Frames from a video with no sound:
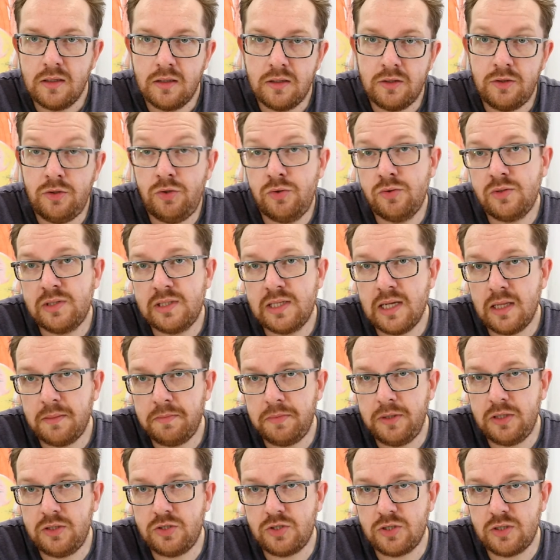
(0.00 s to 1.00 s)
use that
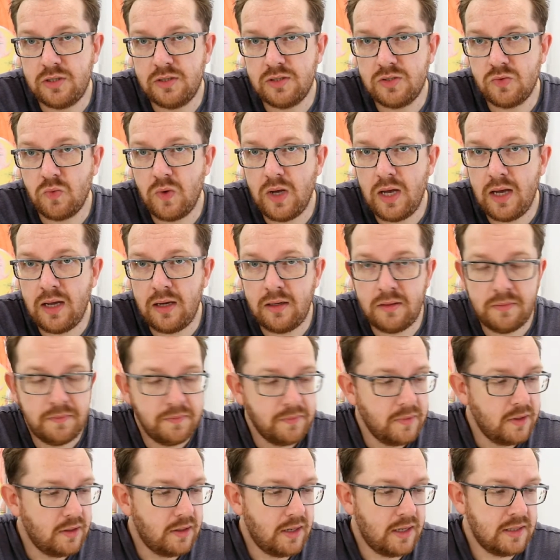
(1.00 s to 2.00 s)
picture as well.
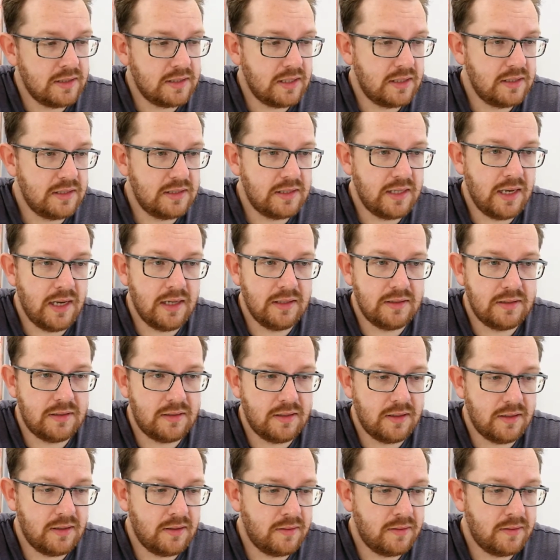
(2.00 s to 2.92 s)
As I said,